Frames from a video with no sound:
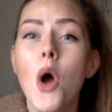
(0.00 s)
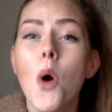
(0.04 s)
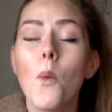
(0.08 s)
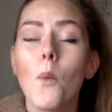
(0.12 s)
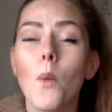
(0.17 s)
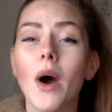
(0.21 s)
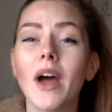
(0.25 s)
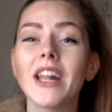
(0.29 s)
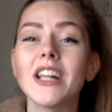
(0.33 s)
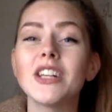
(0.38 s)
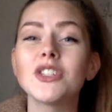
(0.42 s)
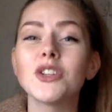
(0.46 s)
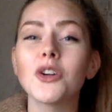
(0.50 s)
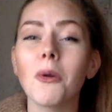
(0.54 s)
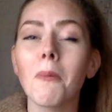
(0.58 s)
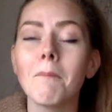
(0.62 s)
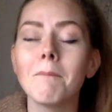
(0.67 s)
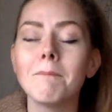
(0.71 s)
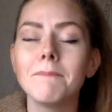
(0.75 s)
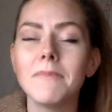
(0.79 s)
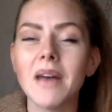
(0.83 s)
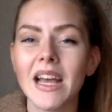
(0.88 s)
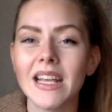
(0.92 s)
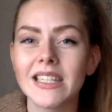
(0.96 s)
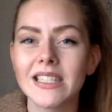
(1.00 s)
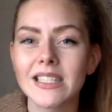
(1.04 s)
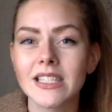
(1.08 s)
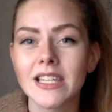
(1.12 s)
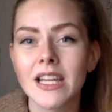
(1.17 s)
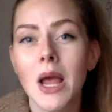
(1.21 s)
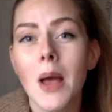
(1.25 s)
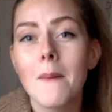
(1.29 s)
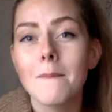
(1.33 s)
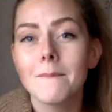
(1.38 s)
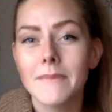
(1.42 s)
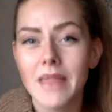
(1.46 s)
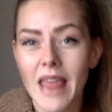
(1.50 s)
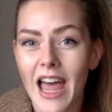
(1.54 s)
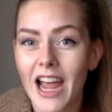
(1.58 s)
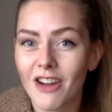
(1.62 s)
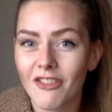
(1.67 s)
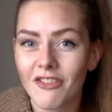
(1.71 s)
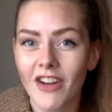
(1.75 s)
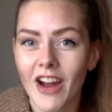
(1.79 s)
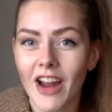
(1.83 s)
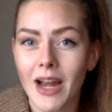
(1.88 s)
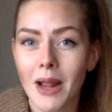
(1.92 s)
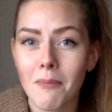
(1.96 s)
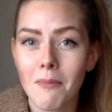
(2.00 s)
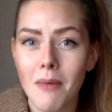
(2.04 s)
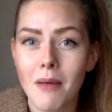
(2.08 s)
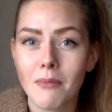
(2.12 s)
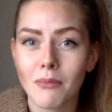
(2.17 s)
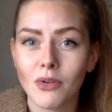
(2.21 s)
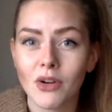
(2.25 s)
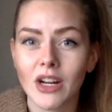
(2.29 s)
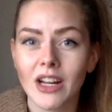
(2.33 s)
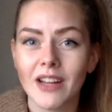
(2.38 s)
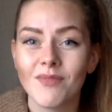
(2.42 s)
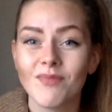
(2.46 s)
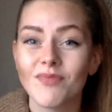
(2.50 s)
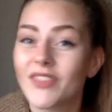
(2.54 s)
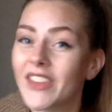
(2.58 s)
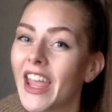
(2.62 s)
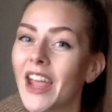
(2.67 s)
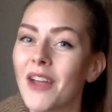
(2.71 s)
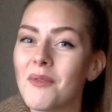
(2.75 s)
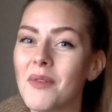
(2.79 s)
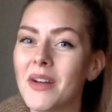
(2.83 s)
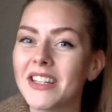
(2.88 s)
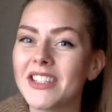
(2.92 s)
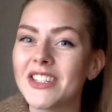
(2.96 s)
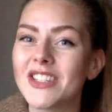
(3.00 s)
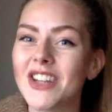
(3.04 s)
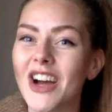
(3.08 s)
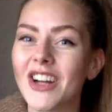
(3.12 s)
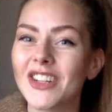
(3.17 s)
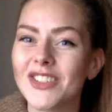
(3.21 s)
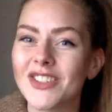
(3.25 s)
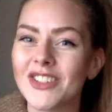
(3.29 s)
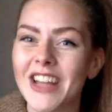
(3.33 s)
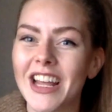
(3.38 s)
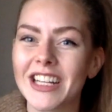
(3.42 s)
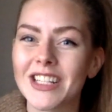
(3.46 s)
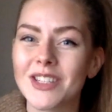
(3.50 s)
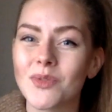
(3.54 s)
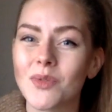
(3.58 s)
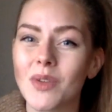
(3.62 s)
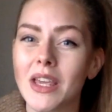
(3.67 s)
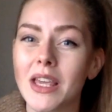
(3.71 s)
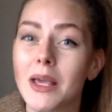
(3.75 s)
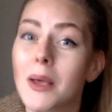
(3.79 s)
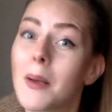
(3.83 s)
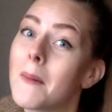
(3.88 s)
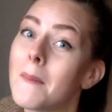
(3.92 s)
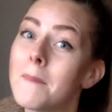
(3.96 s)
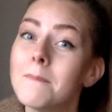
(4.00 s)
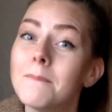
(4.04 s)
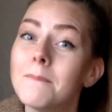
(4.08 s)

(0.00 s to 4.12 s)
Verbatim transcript: what is your best Black Friday memory? Can't wait to talk to you next week.